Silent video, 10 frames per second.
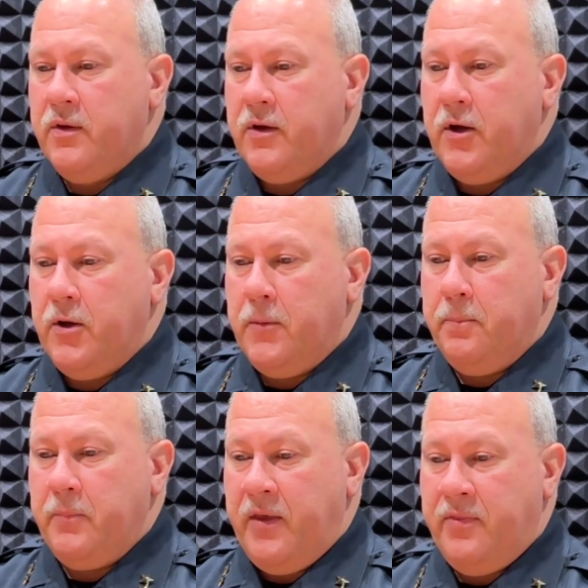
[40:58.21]

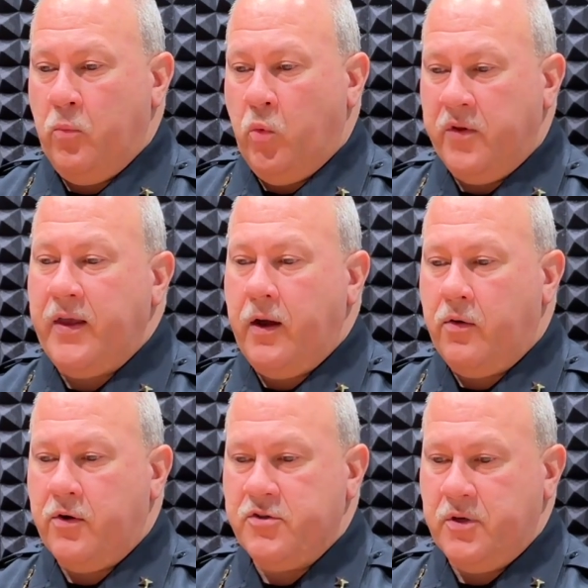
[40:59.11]
And what that
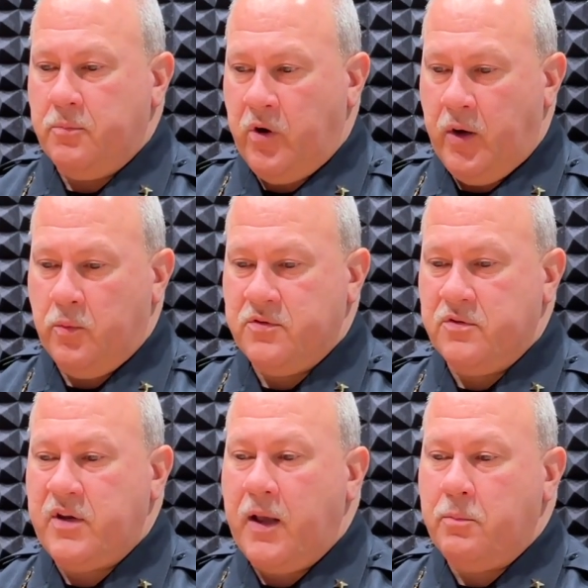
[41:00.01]
hardship grant was
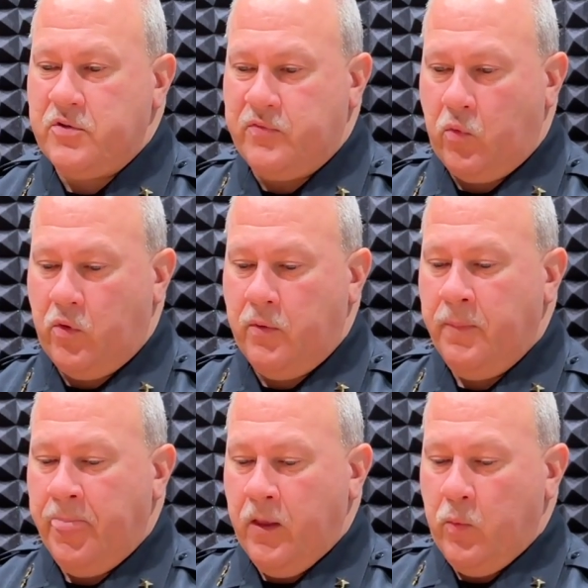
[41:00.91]
established for
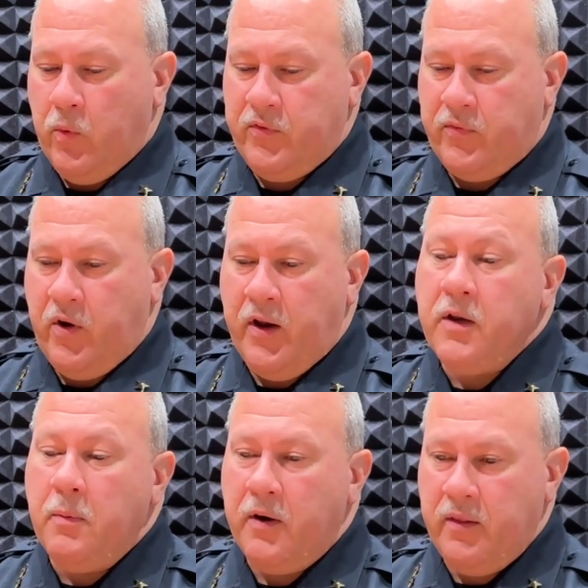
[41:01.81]
was for
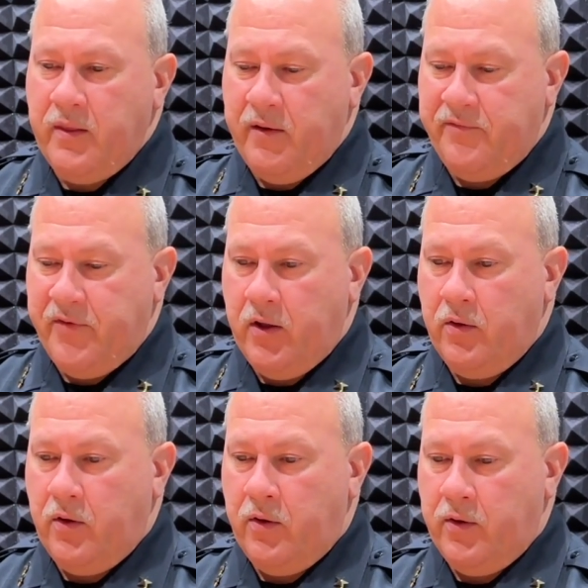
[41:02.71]
anybody that
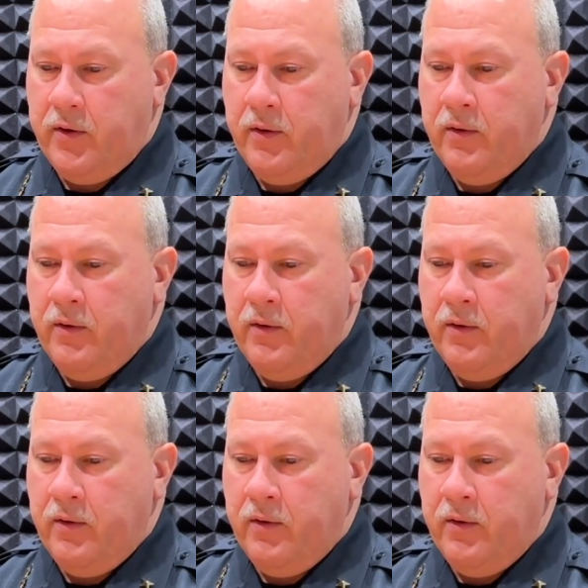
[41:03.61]
fell on